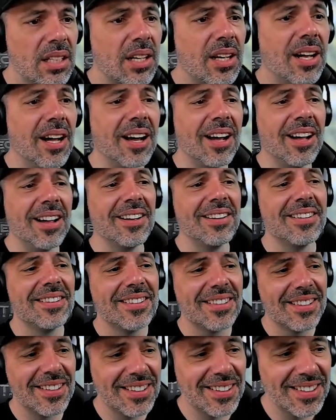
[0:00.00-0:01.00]
Huh.
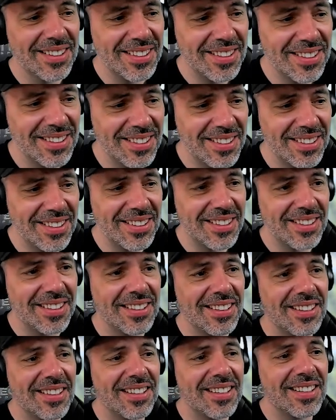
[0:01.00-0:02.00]
And as soon as the
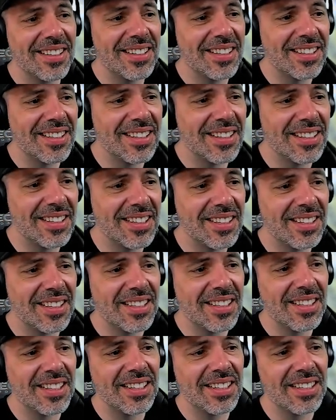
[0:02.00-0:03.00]
next tagger was
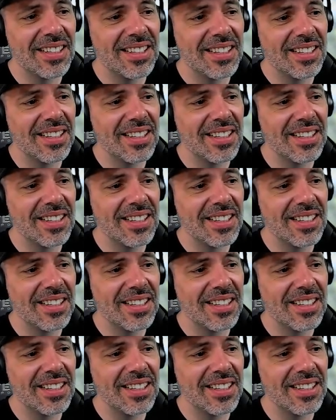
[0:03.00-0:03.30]
decided,